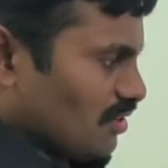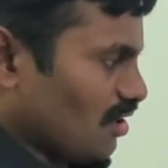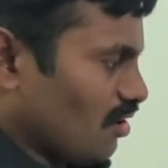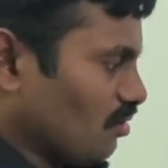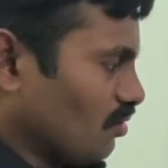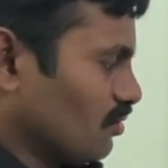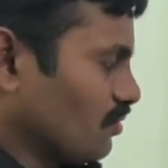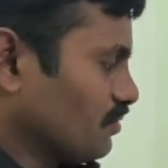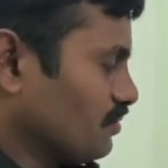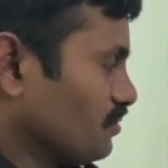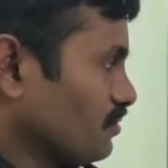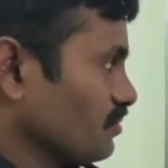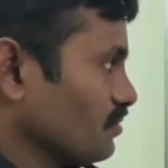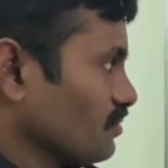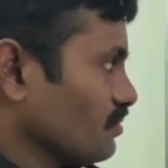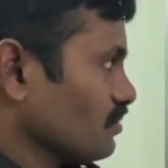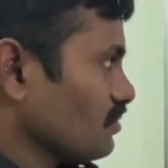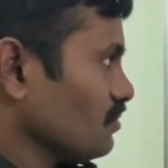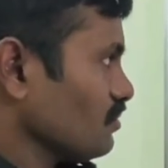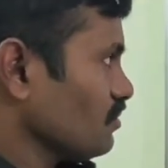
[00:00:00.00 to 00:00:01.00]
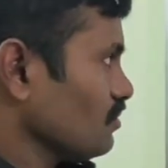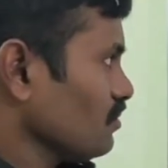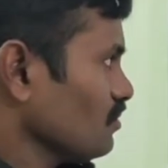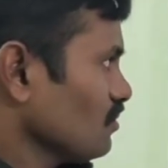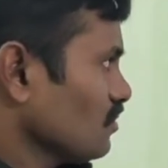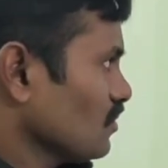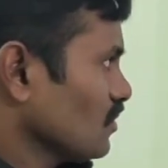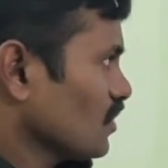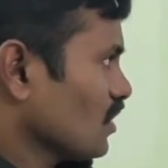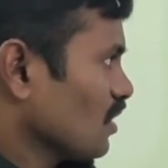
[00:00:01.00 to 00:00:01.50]
Now,
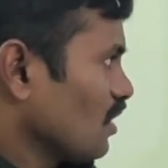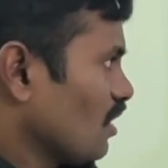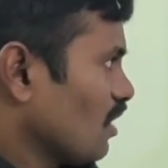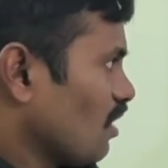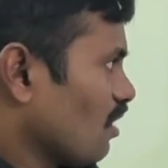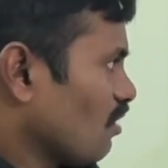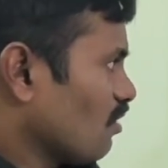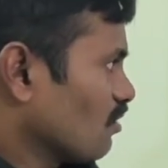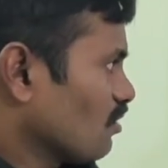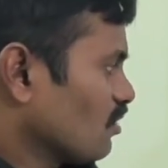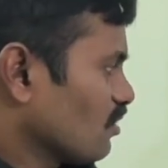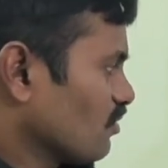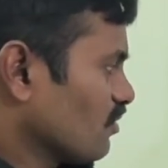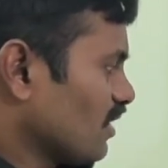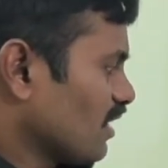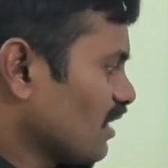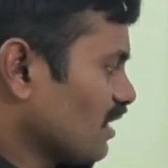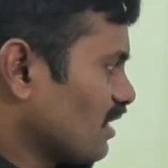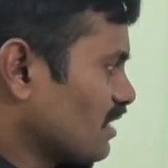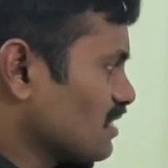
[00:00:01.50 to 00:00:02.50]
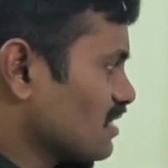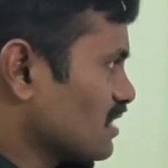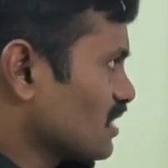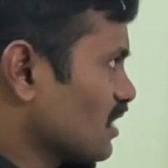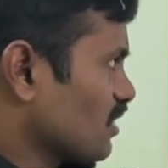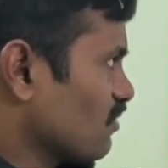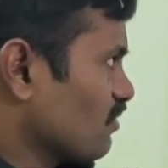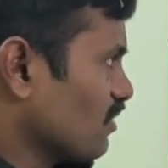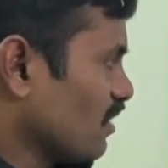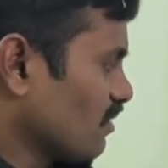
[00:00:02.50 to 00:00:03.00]
how to find
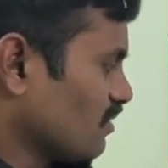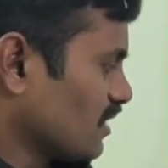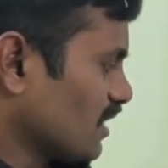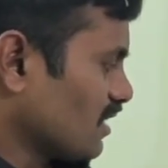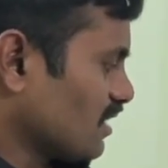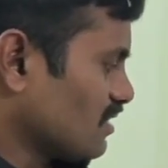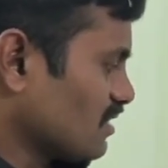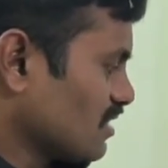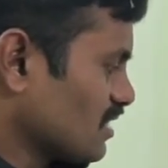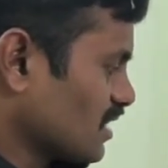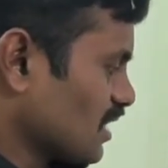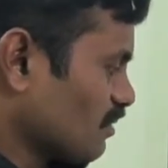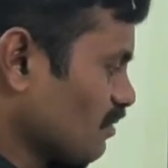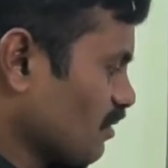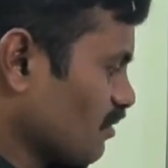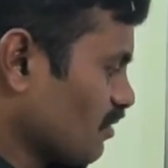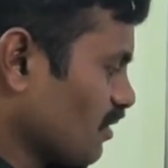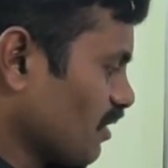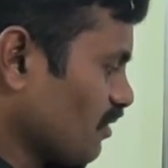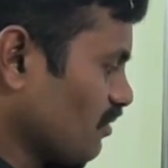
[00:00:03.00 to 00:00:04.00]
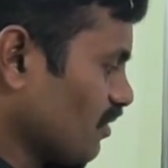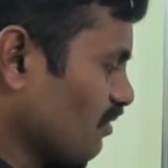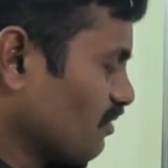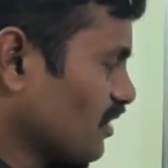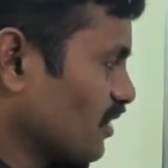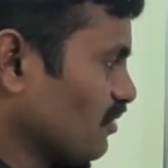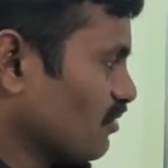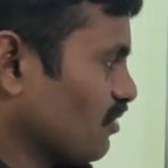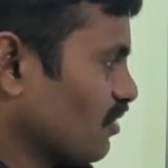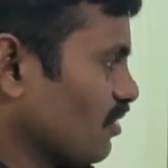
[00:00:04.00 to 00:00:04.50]
HCF of 36,
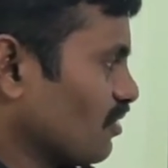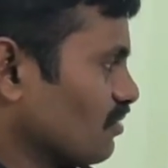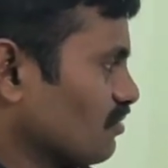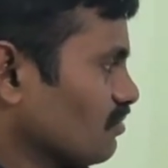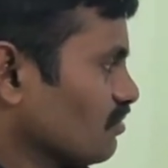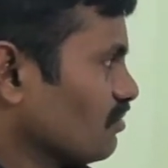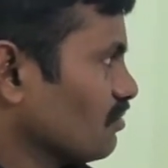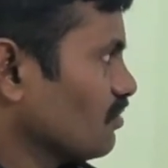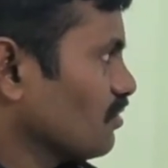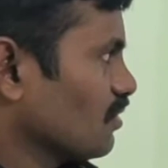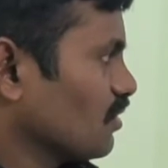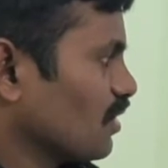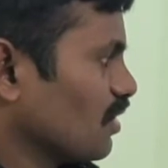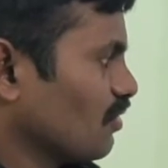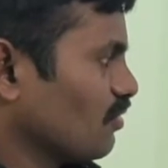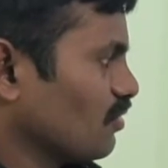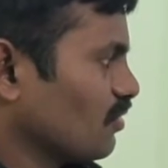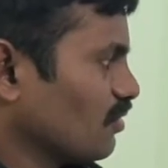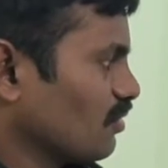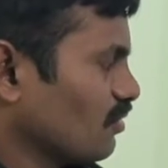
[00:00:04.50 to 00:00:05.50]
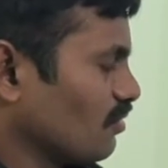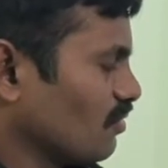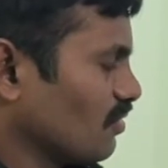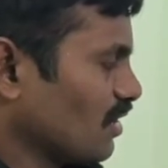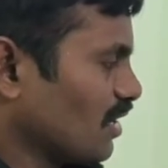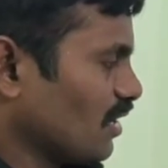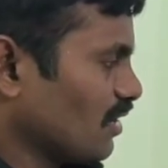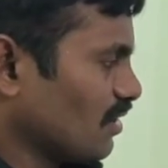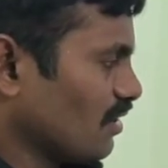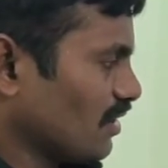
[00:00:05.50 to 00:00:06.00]
54? If
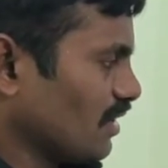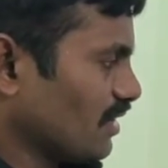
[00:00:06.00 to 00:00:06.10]
we